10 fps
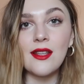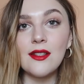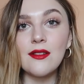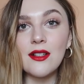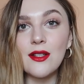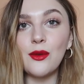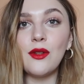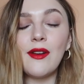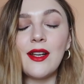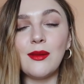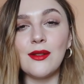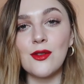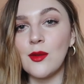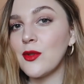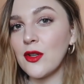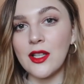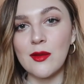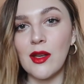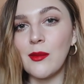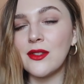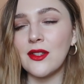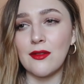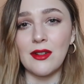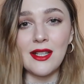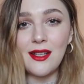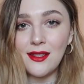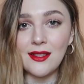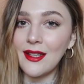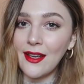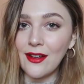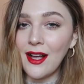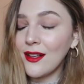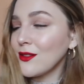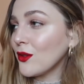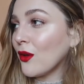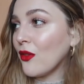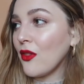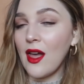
These are actually all available in Superdrug at the moment, so they're really easy to get your hands on.